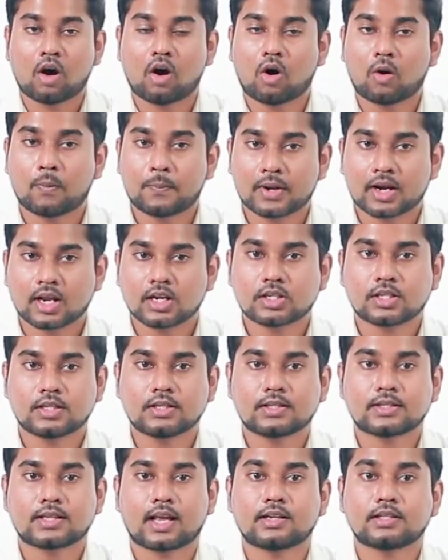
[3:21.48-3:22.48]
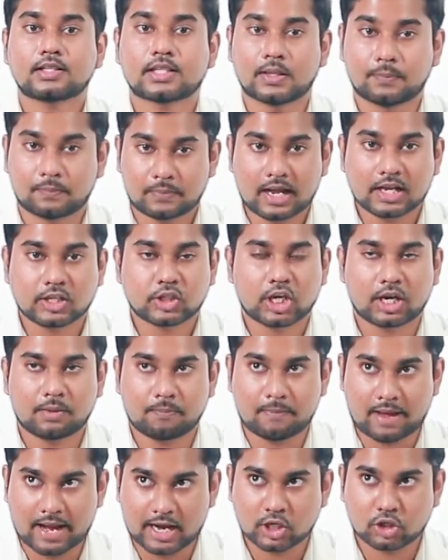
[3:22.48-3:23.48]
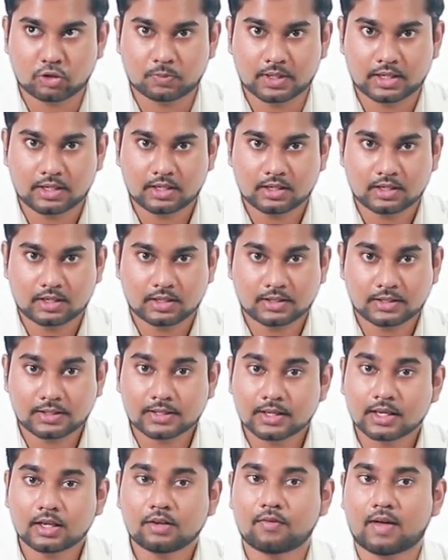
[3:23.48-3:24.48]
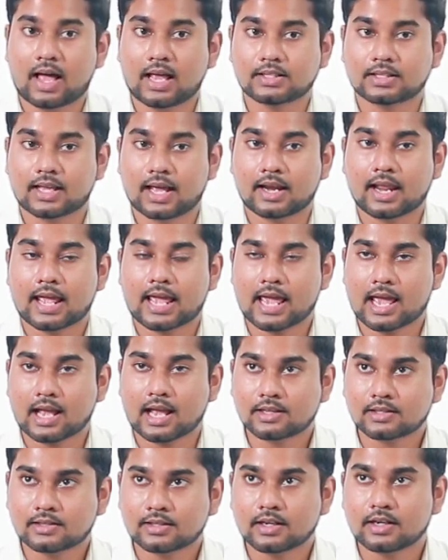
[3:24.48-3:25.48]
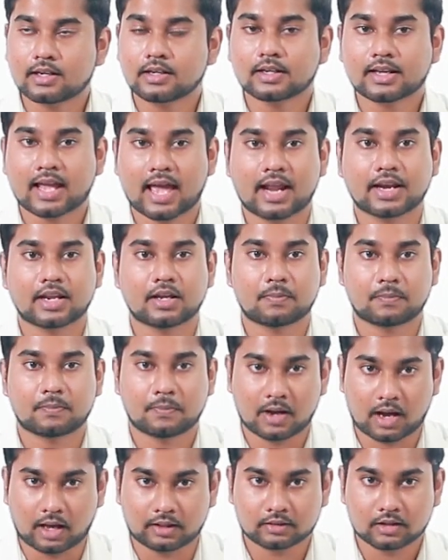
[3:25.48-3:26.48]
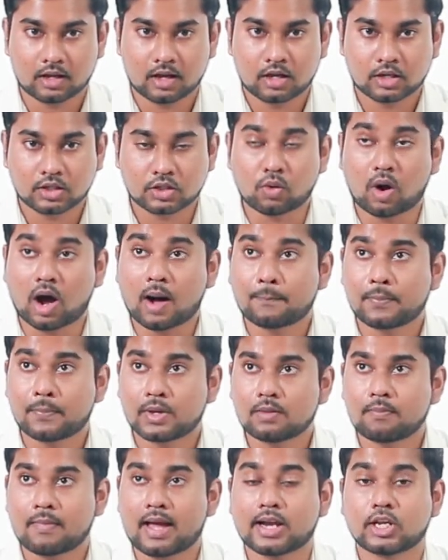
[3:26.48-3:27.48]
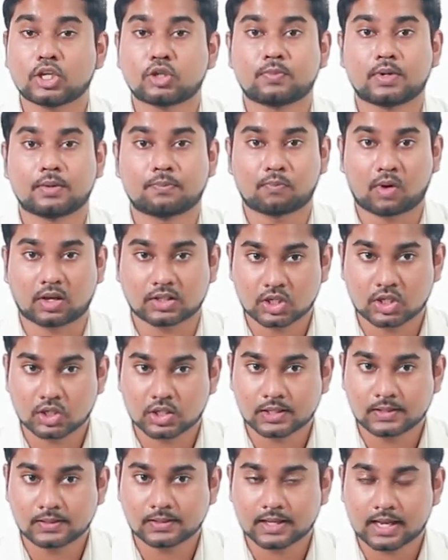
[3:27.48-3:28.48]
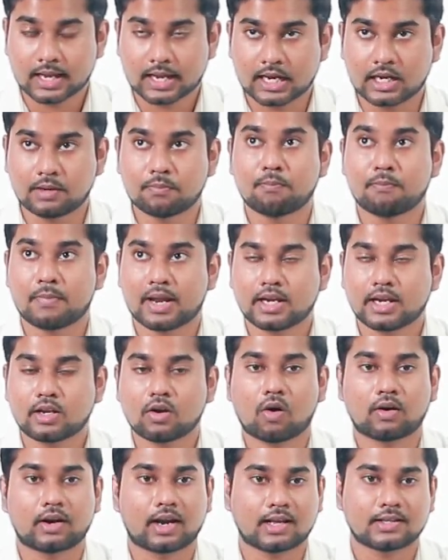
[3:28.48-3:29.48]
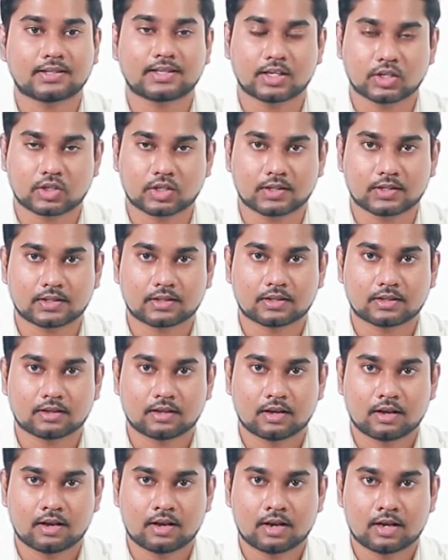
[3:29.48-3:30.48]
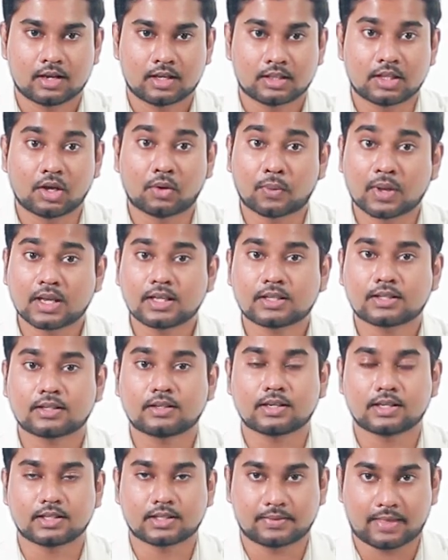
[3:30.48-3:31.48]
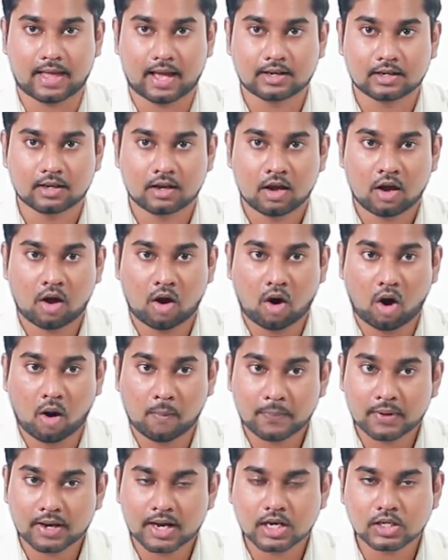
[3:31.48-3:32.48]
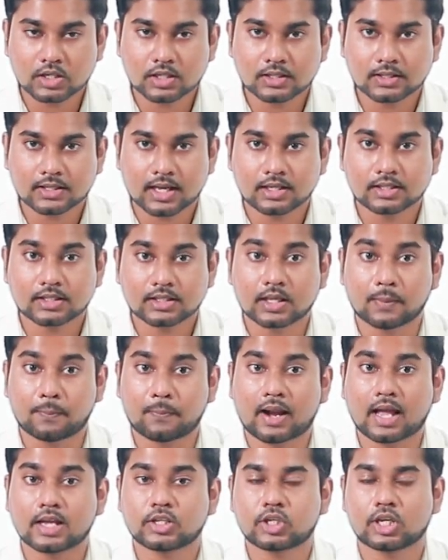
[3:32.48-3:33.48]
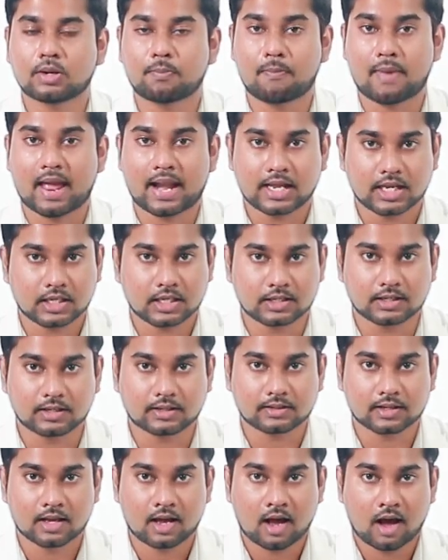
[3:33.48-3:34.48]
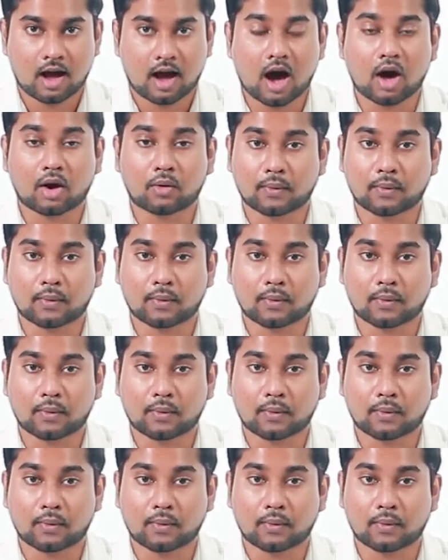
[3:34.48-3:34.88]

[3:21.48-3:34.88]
Operations and supply chain management serve as an excellent career path to upper management positions in many organizations. The reason is that operations and supply chain managers are